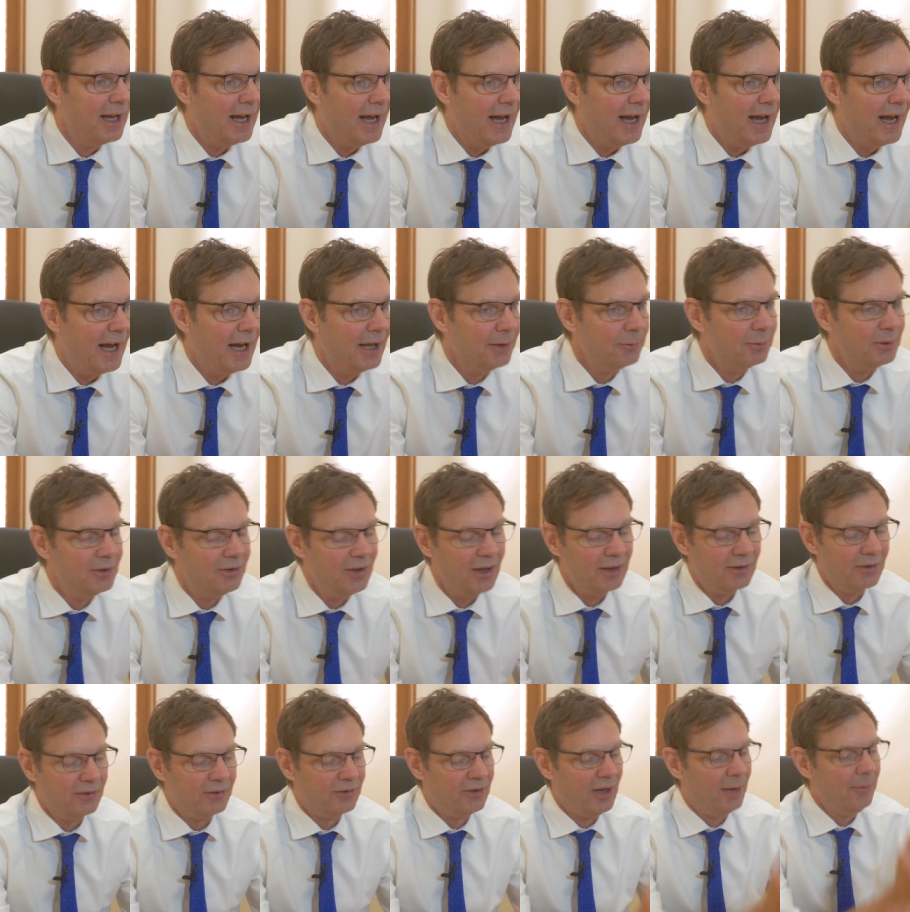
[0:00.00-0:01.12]
And we take
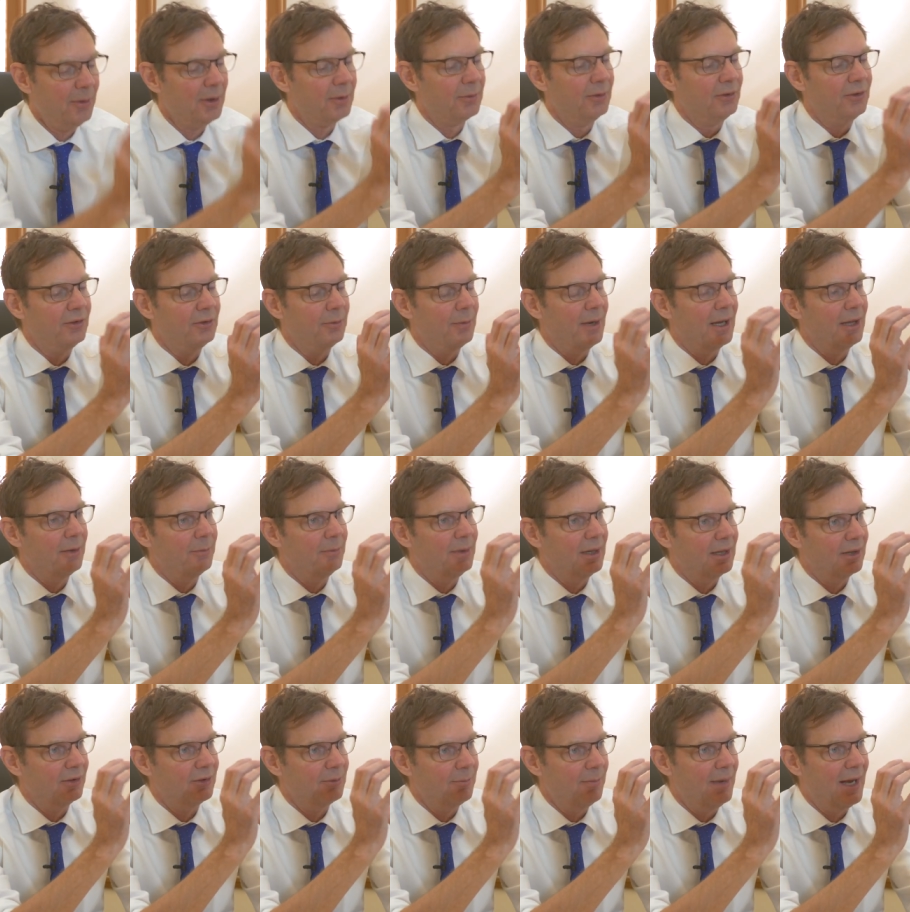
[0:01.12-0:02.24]
the stomach, which is about as big
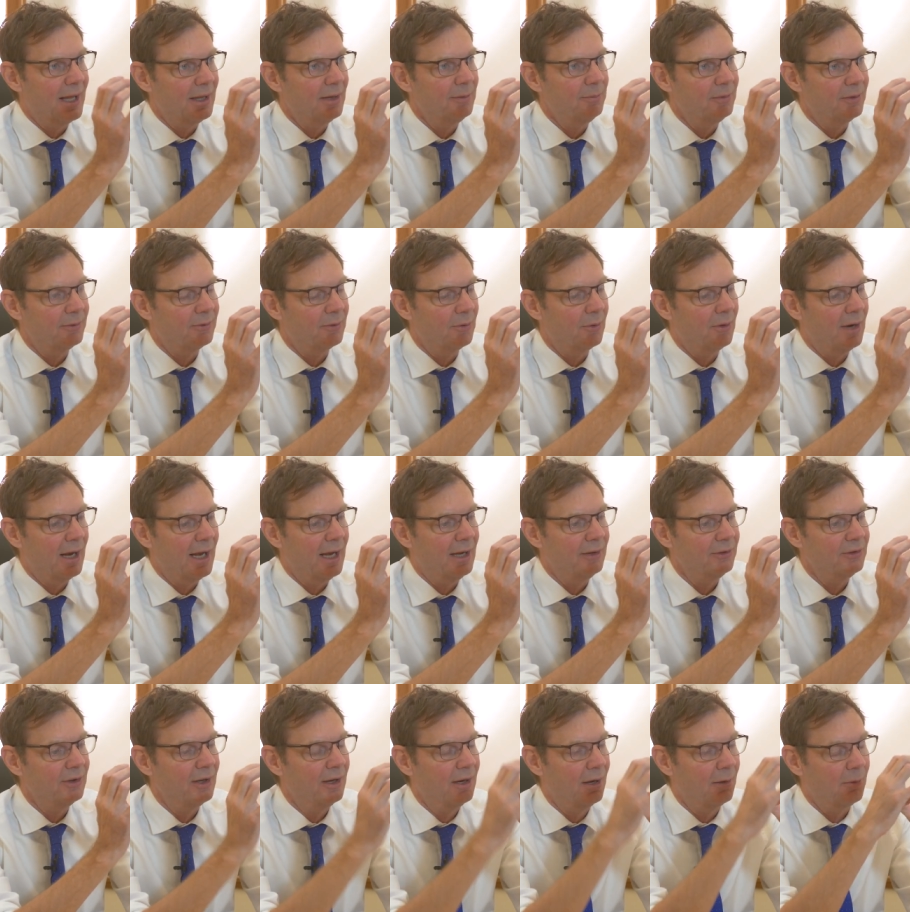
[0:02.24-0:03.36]
as a melon beforehand,